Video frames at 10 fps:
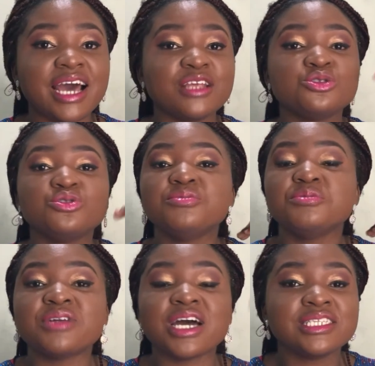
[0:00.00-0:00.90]
and shouldn't
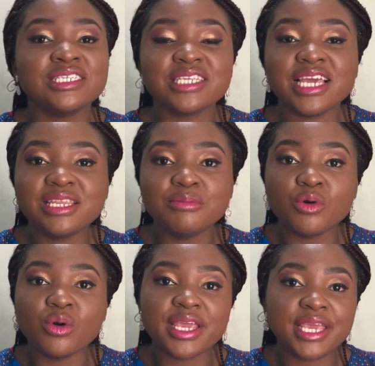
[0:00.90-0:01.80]
be practiced
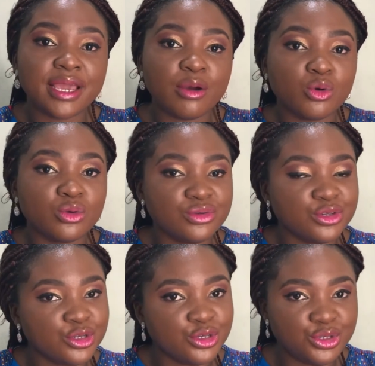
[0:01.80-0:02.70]
anymore here on
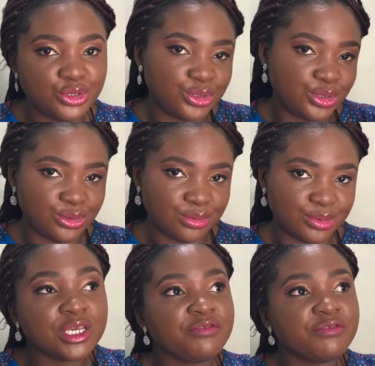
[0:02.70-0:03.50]
YouTube.